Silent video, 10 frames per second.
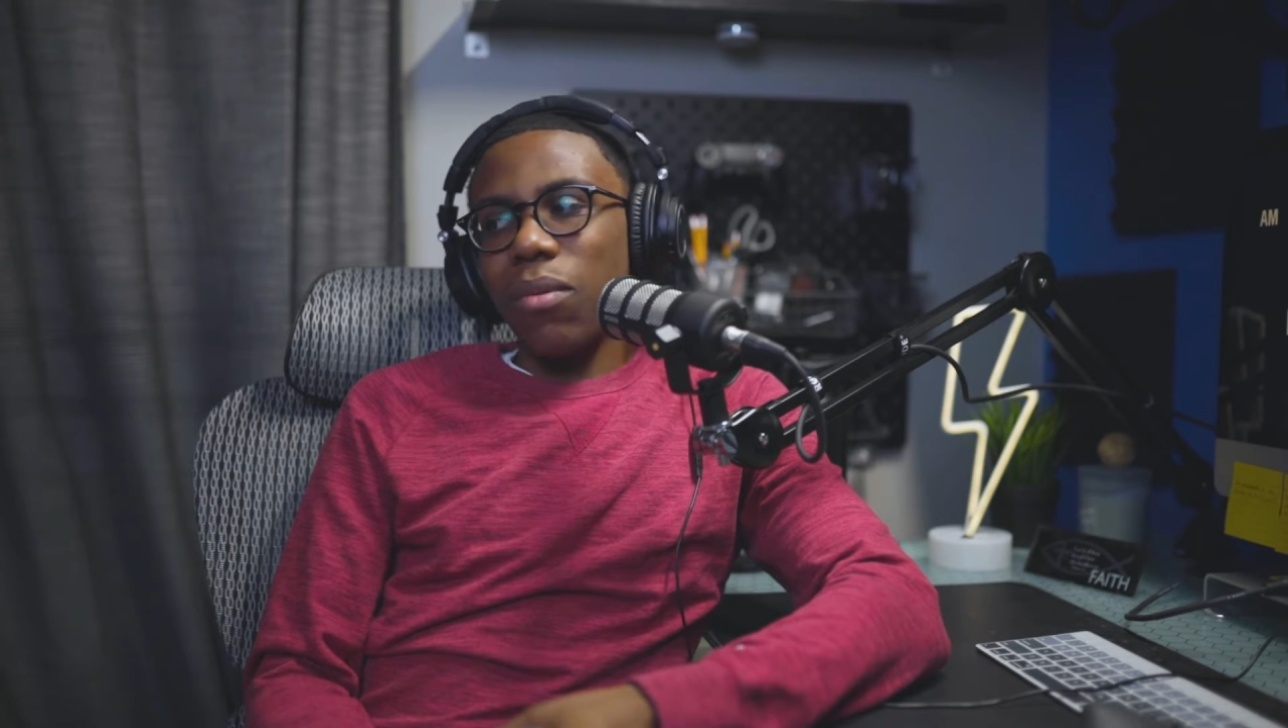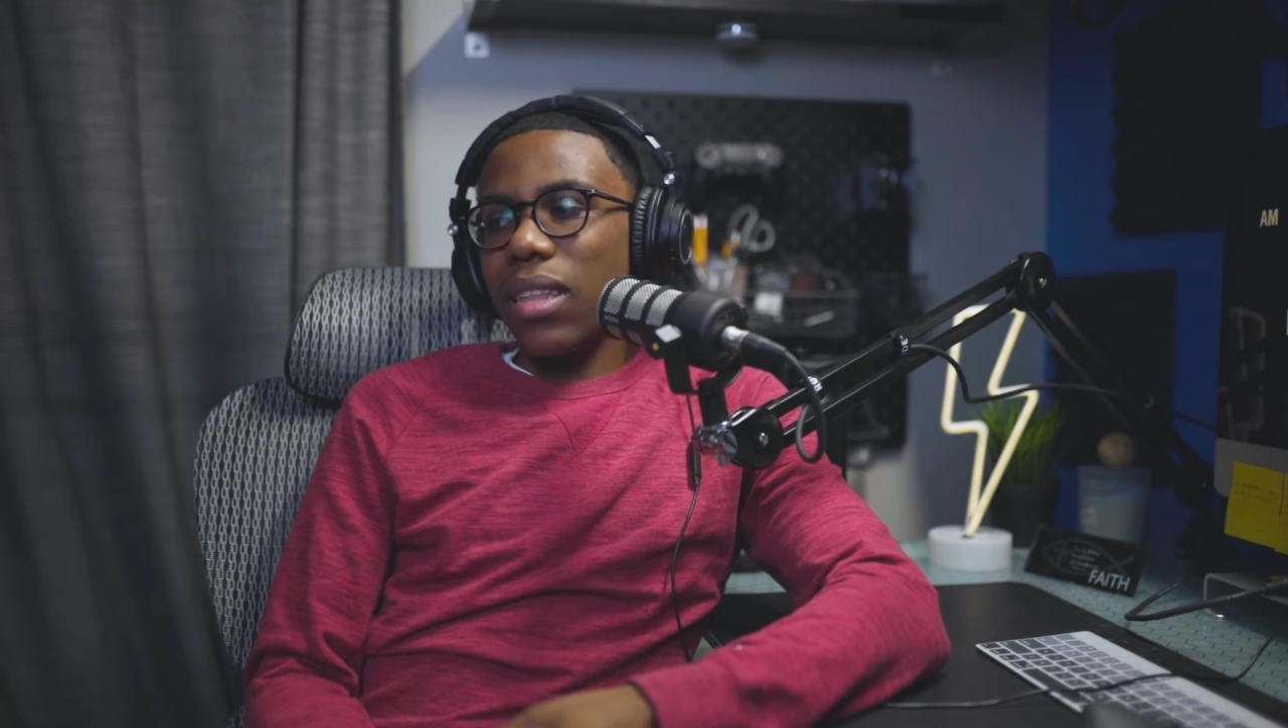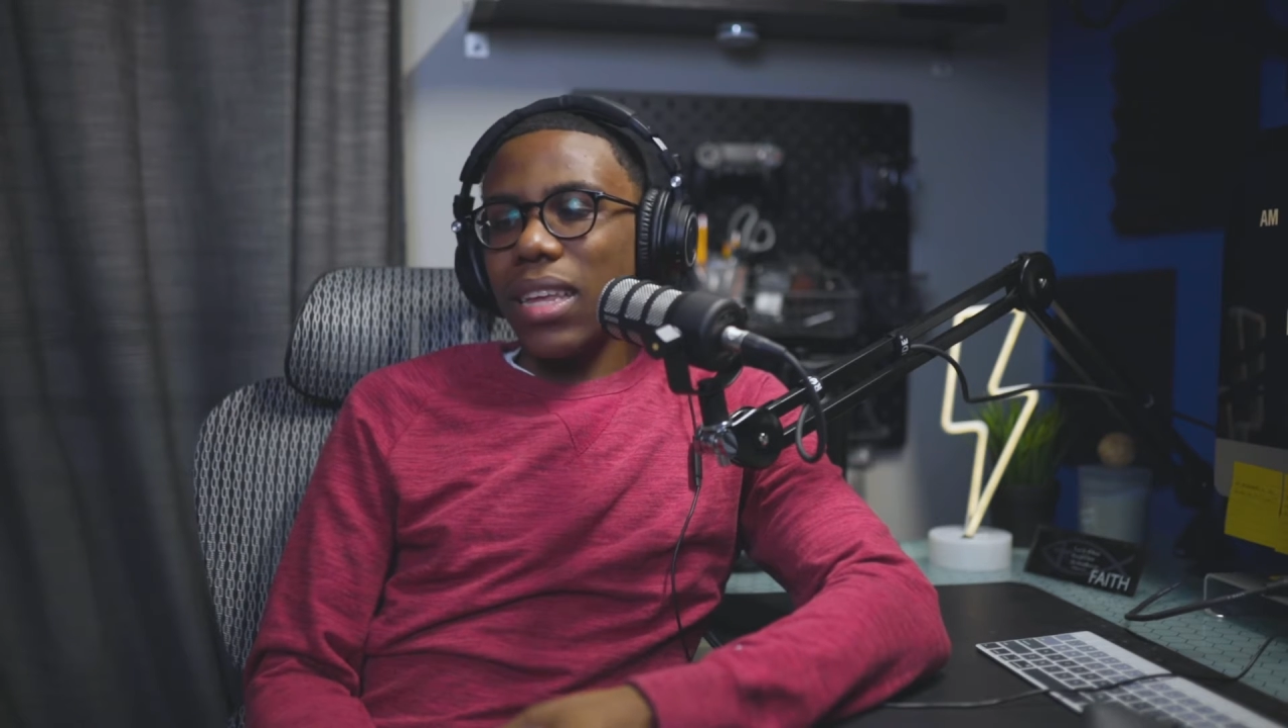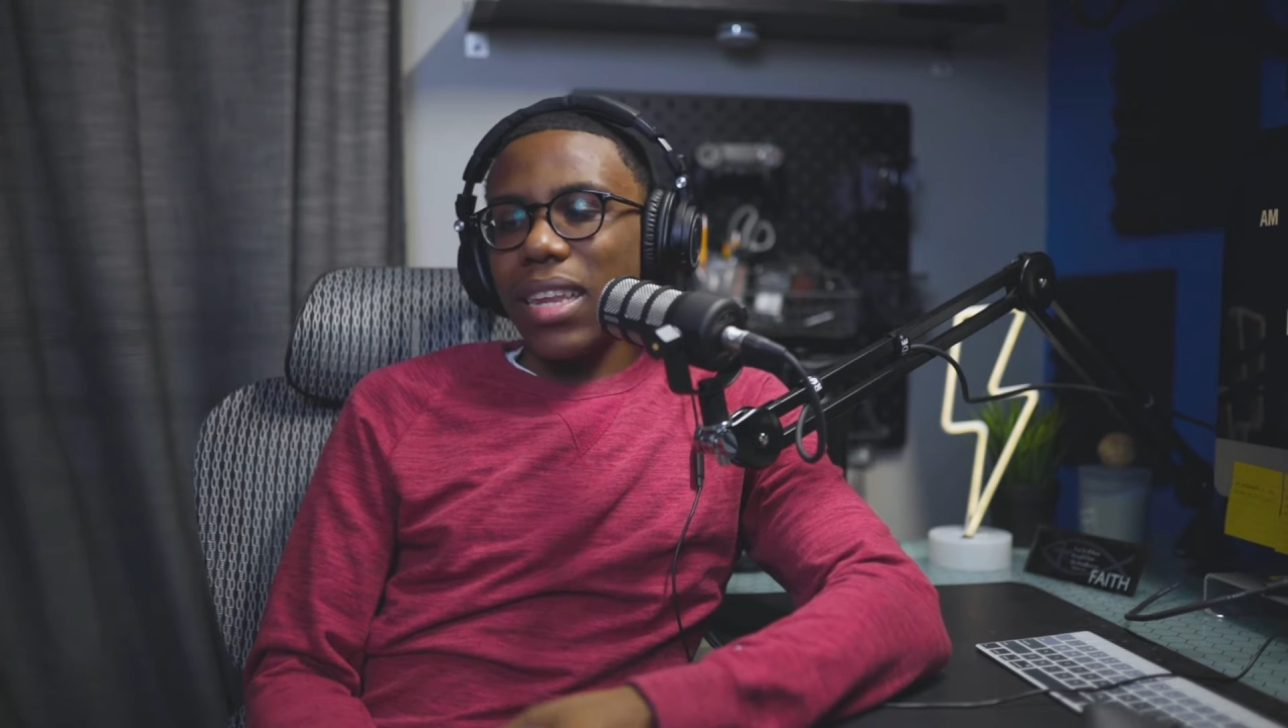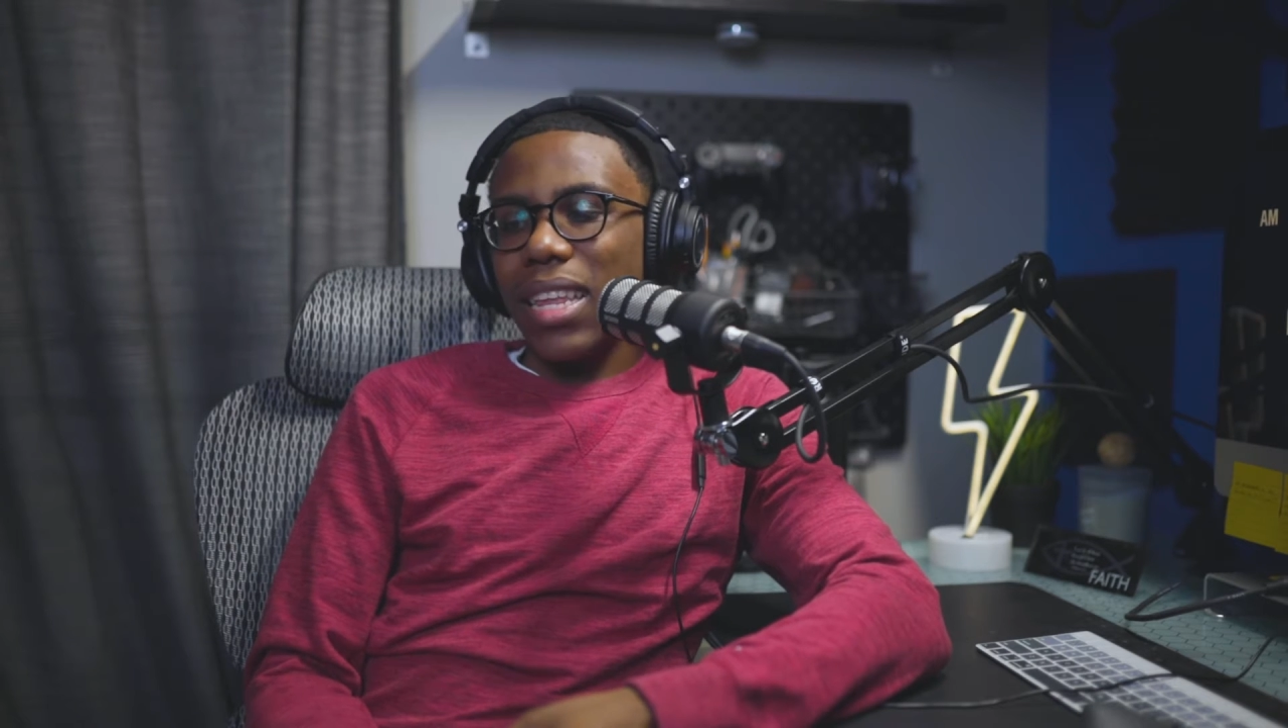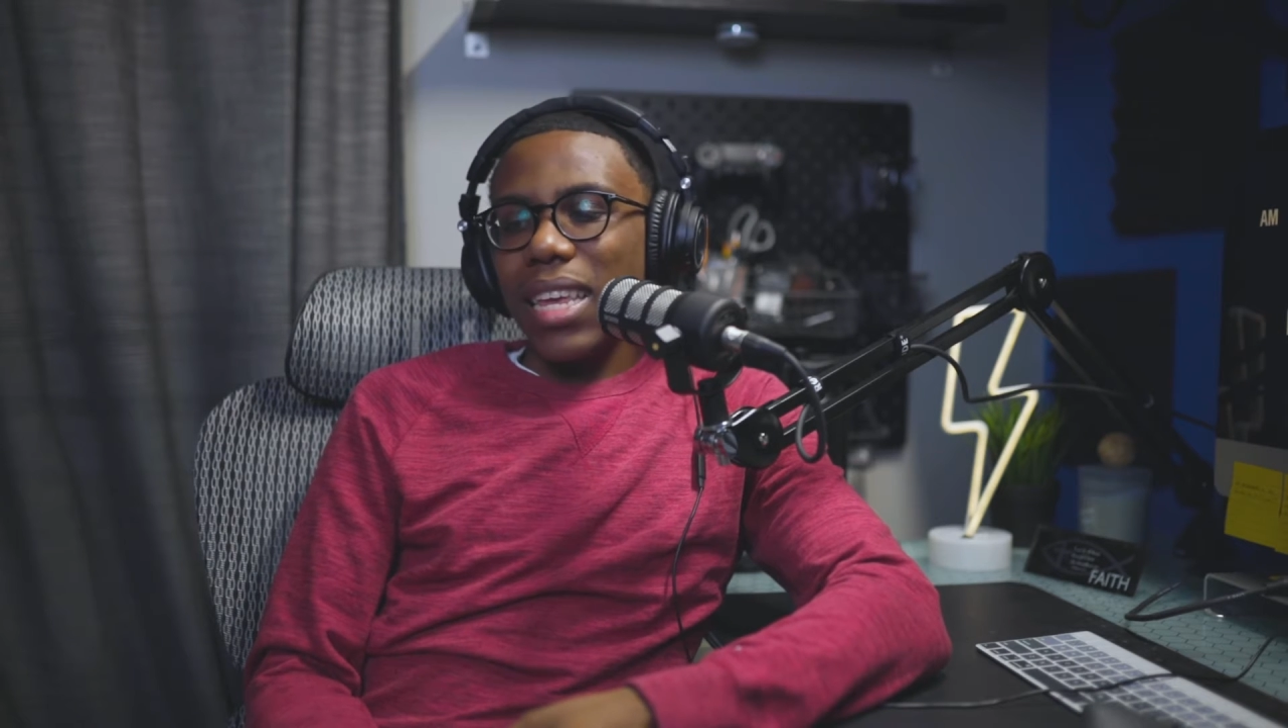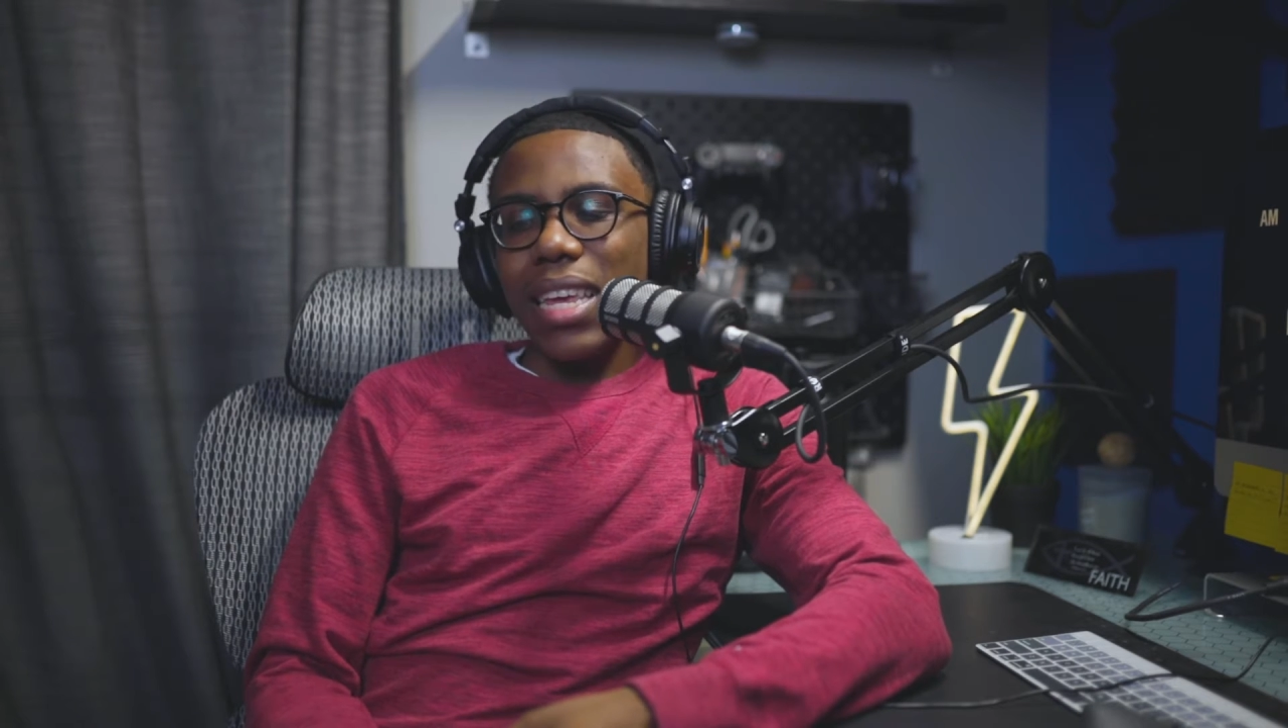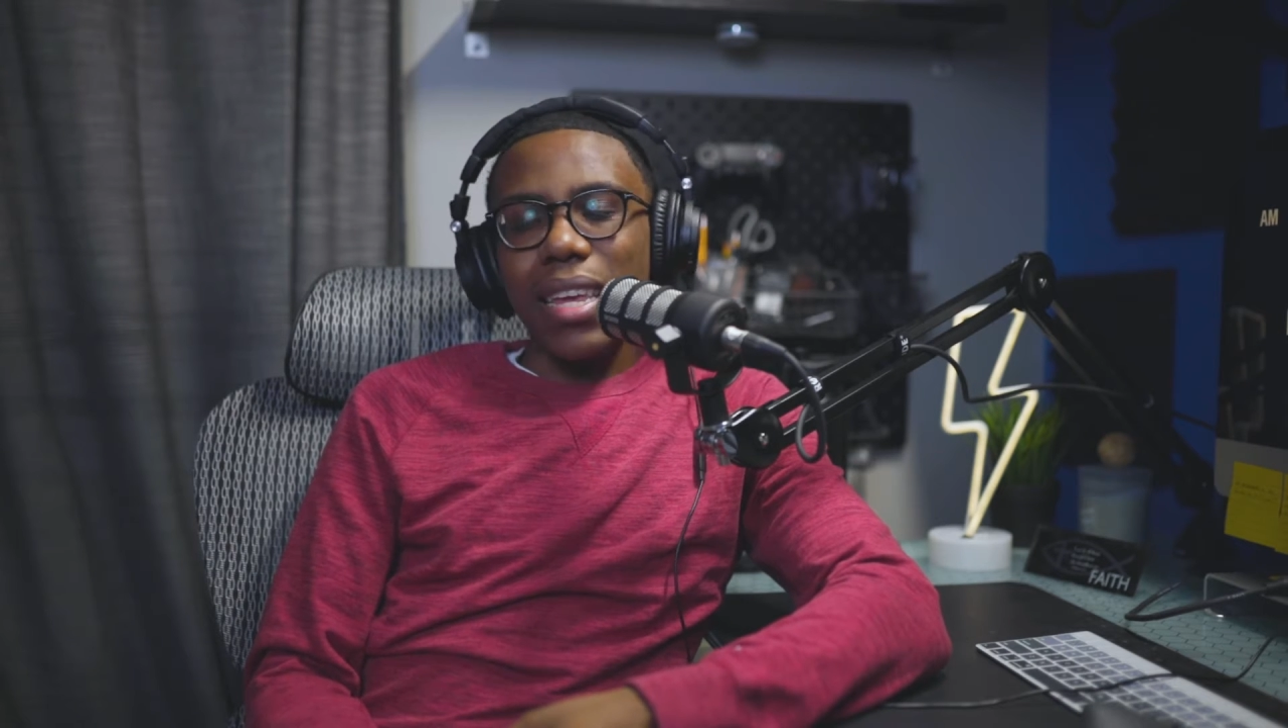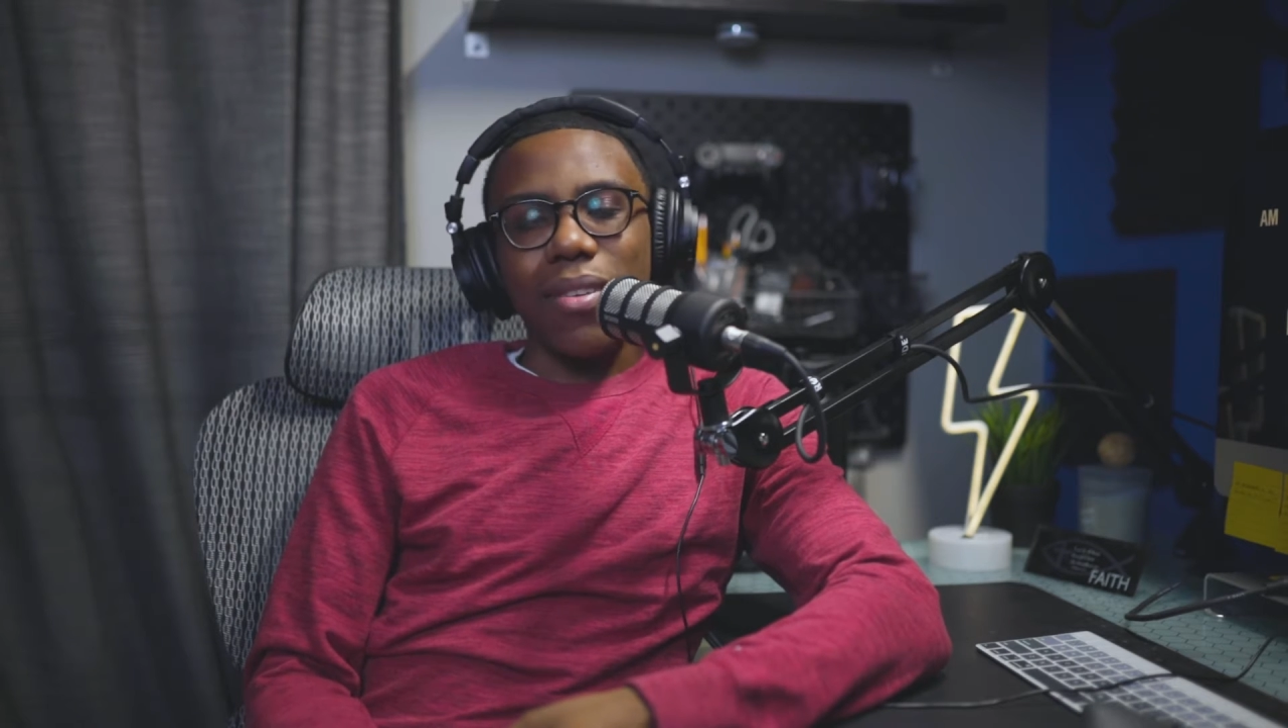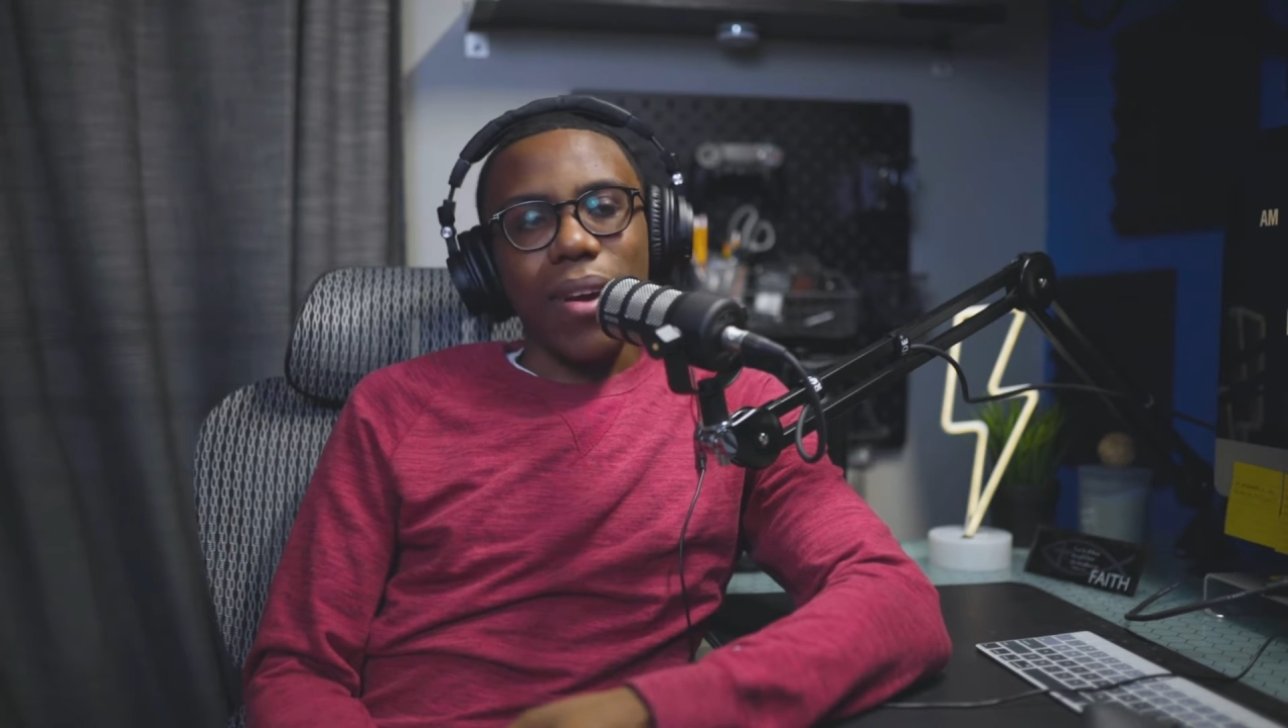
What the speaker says: really need